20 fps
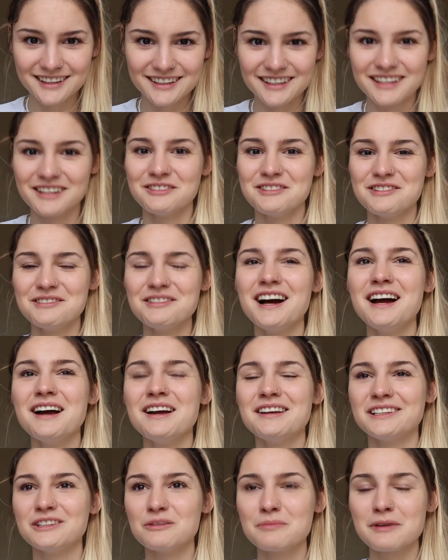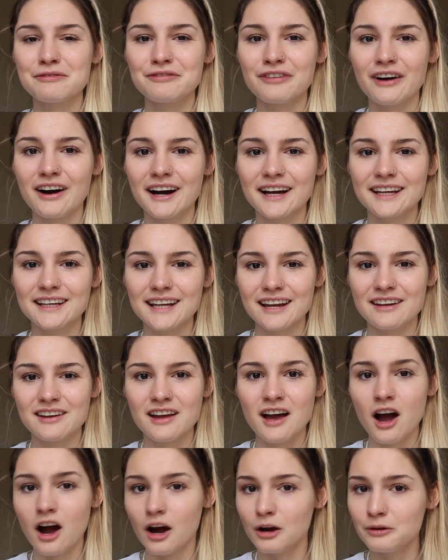You'll be fine,
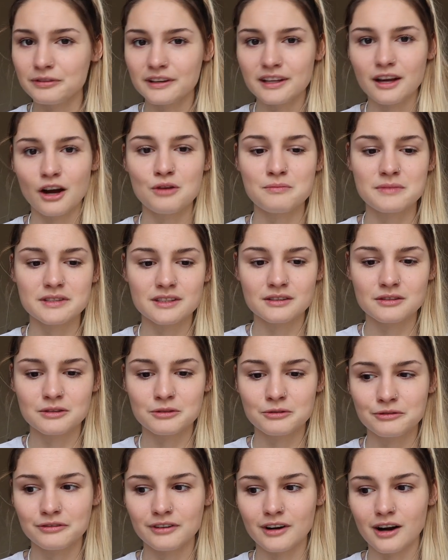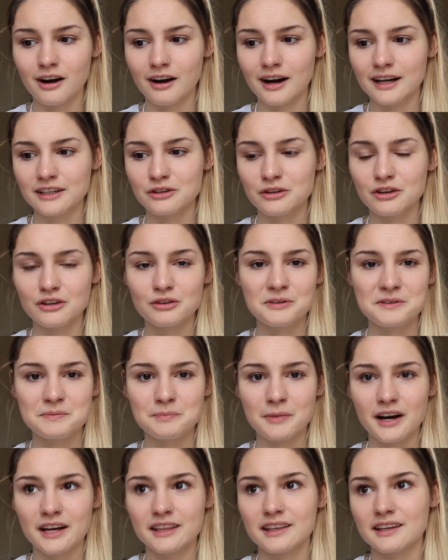and hopefully home isn't too far, and you can always
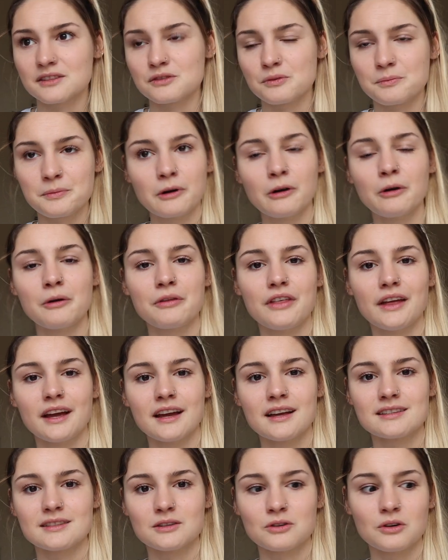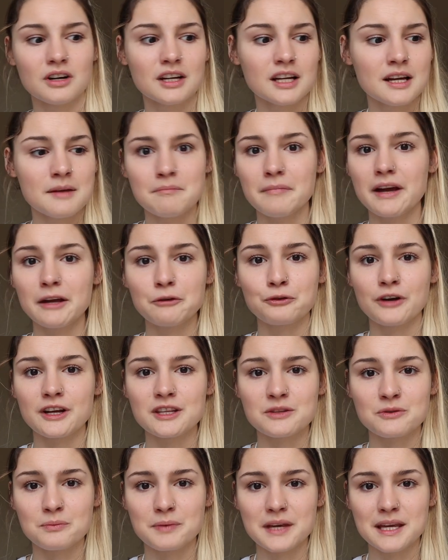buy things or borrow things or make
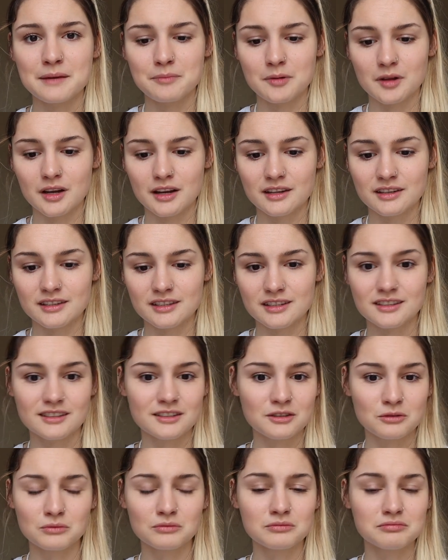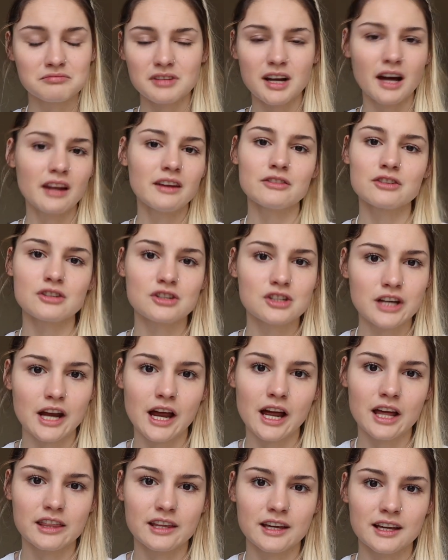friends with people, and you'll kind of just
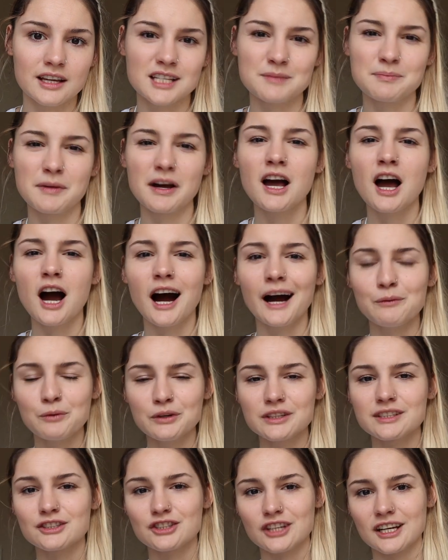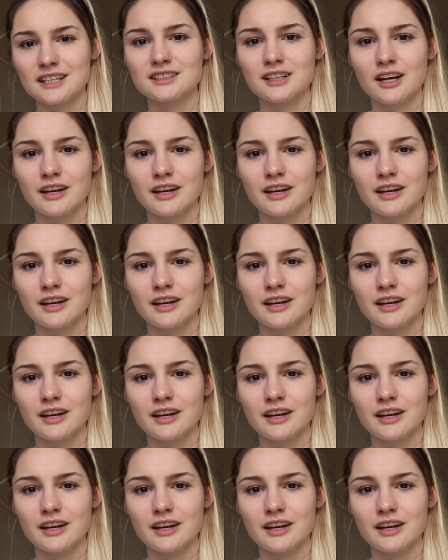share things. But I would suggest